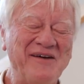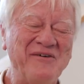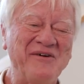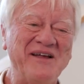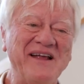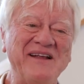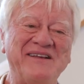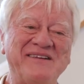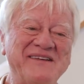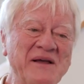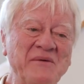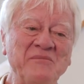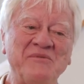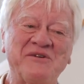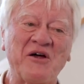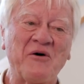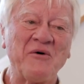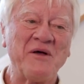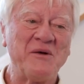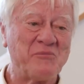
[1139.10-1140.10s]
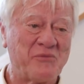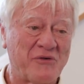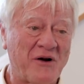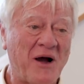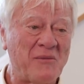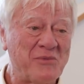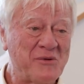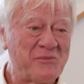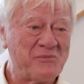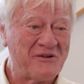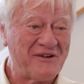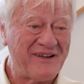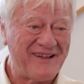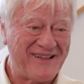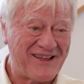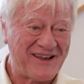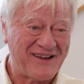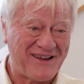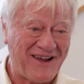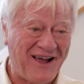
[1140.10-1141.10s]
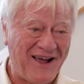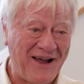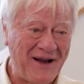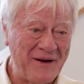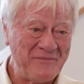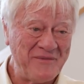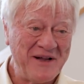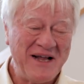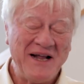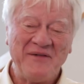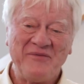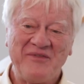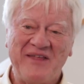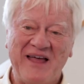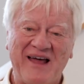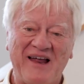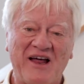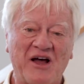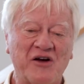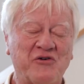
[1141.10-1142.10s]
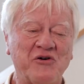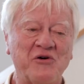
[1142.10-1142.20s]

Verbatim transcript: it, it seemed so improbable at the time that a